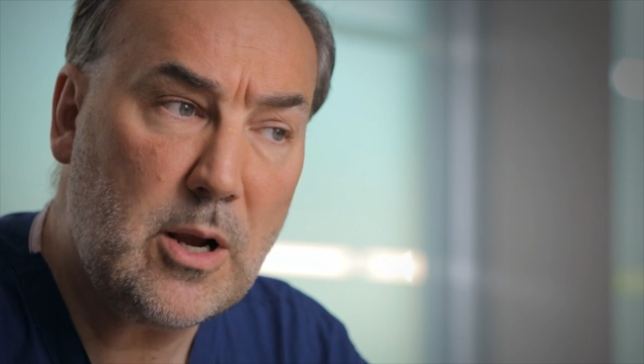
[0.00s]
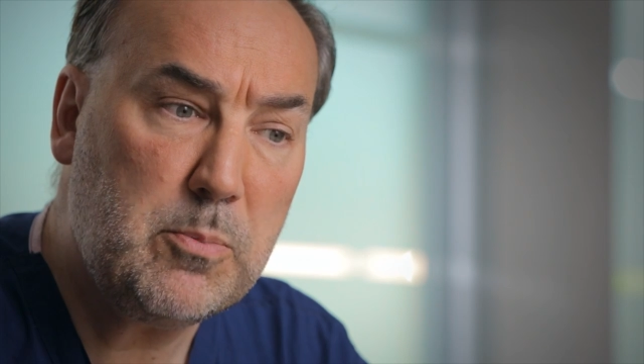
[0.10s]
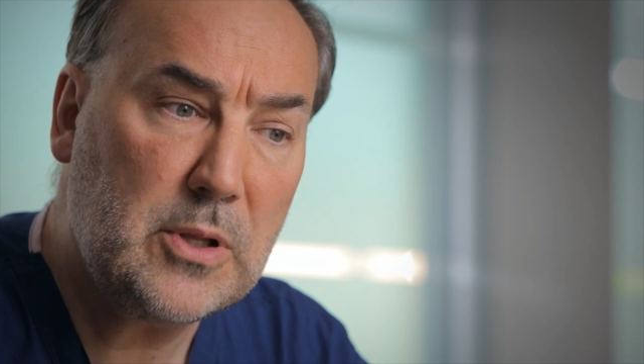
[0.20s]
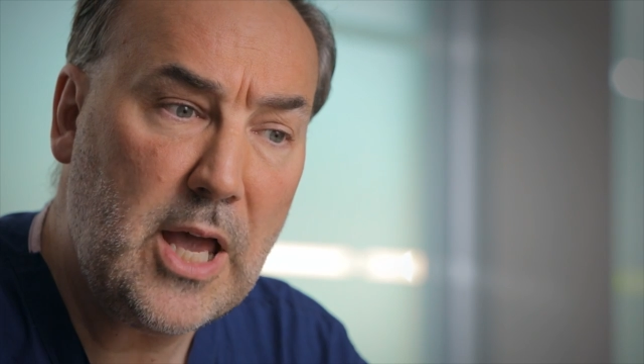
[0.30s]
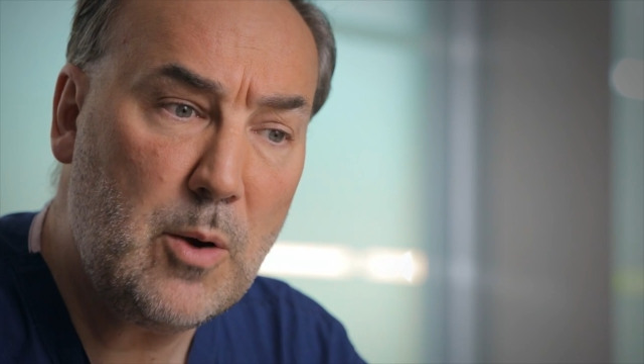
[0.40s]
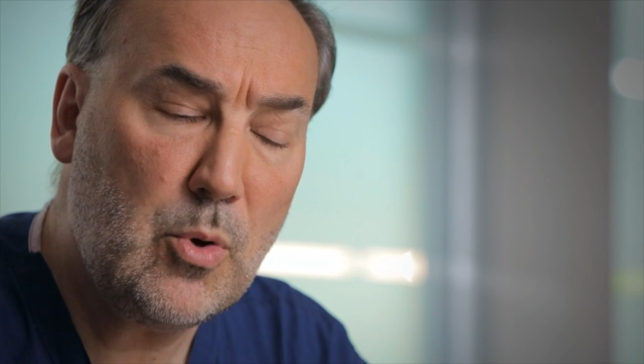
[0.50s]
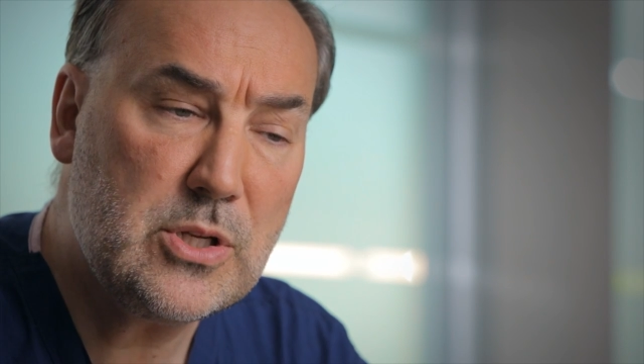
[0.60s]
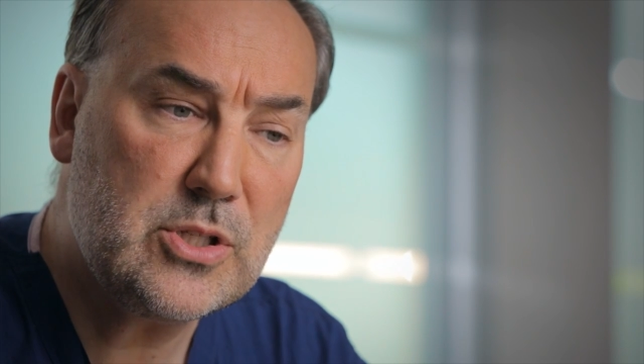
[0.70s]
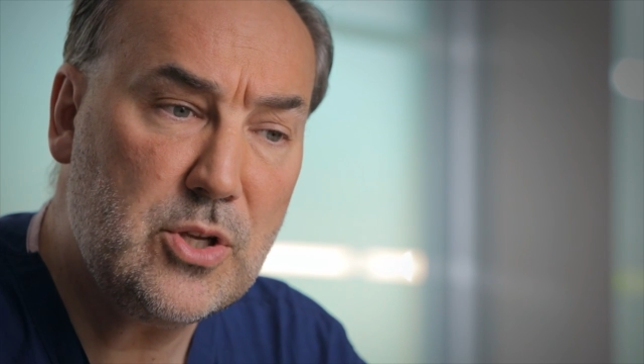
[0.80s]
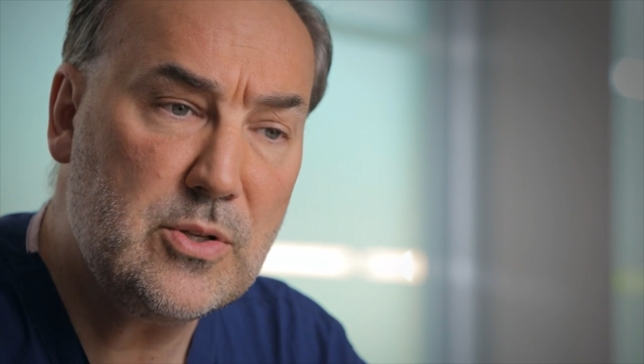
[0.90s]
Our plan
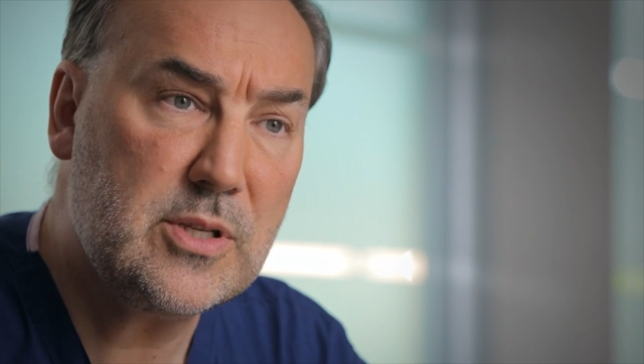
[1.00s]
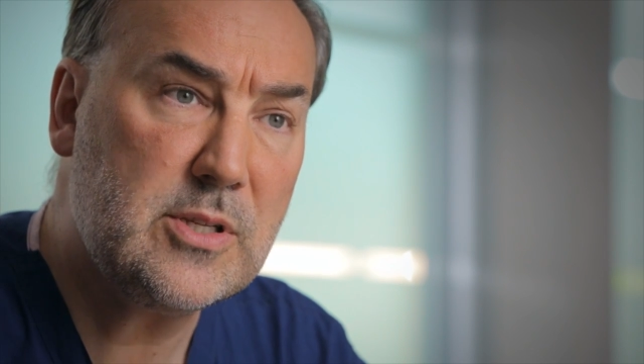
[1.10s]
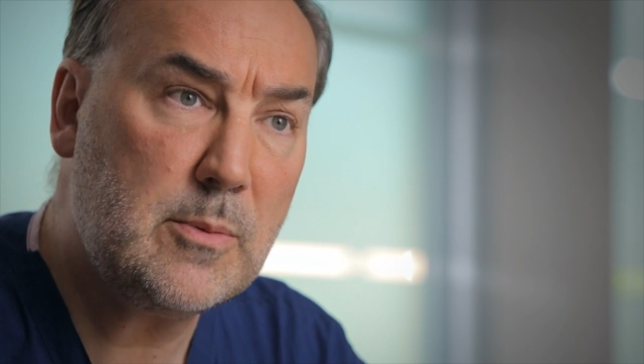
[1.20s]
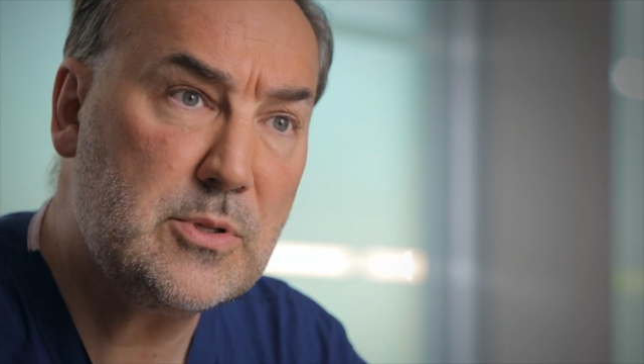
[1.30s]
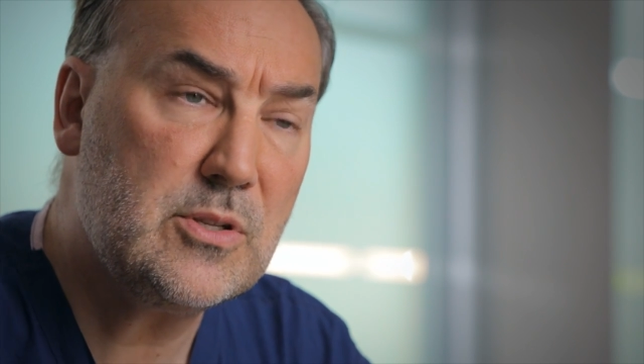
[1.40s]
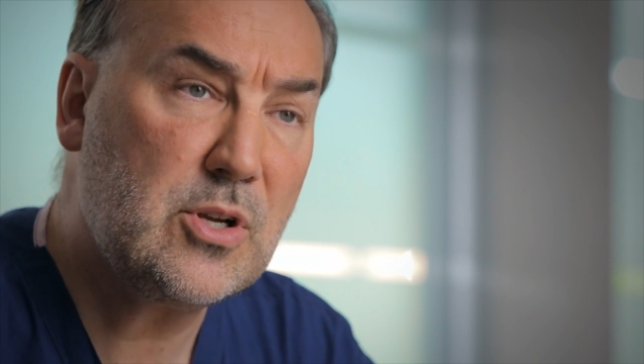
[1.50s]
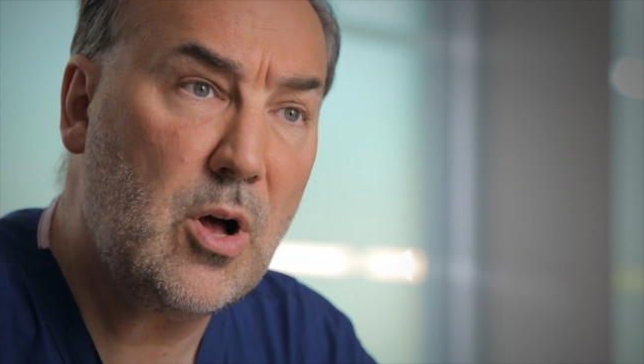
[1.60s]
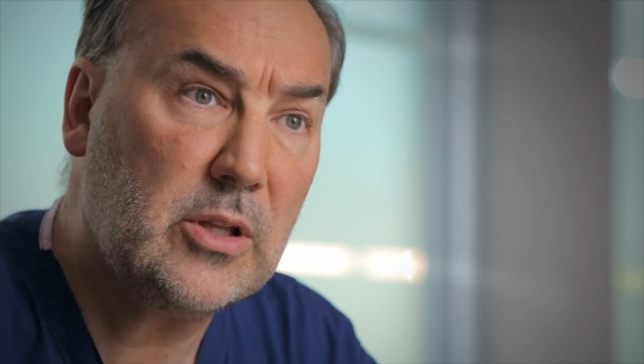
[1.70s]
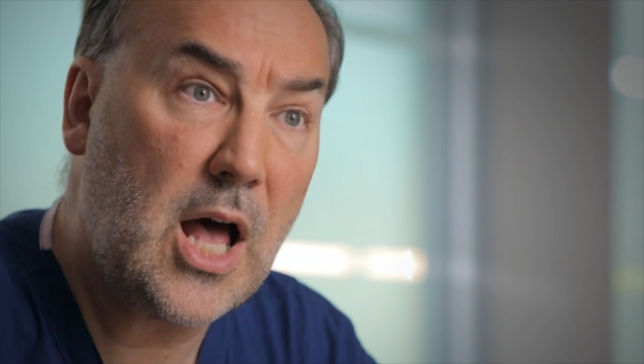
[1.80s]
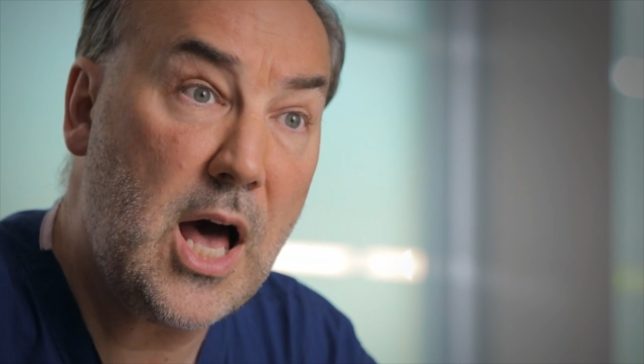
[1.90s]
was to use a substance
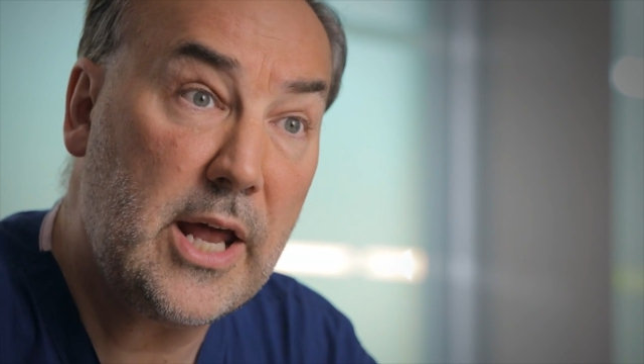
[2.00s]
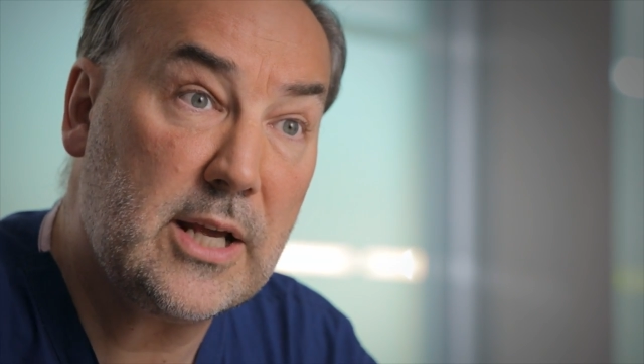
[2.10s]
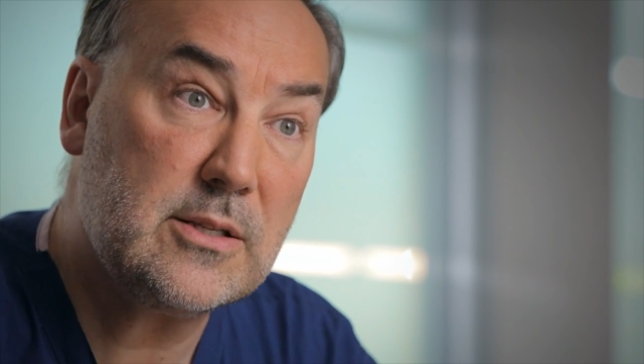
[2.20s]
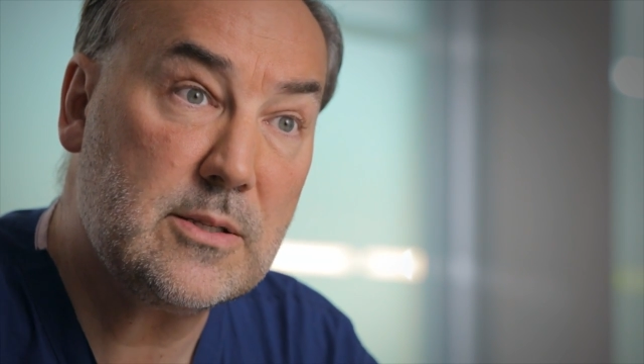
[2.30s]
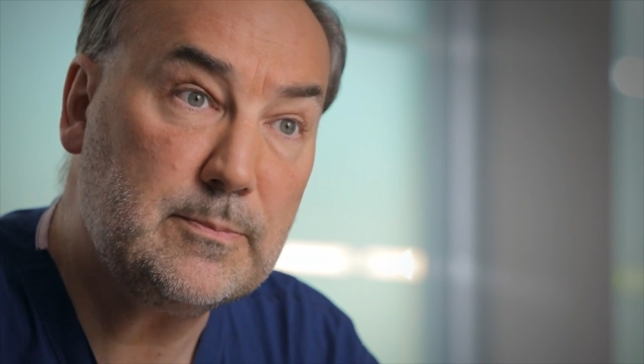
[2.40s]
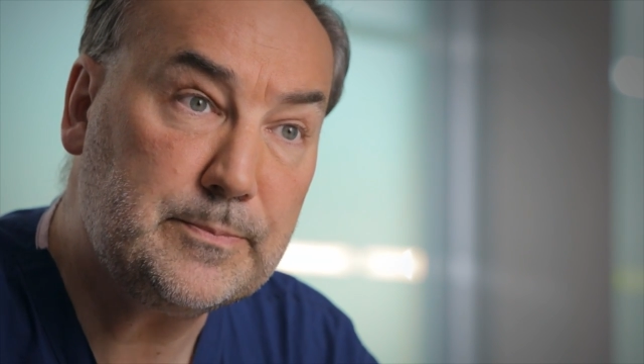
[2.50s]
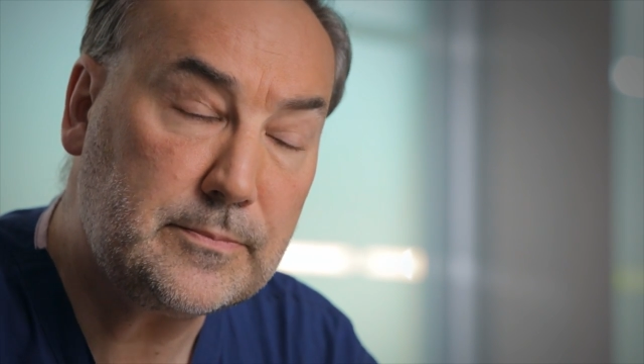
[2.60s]
called onyx,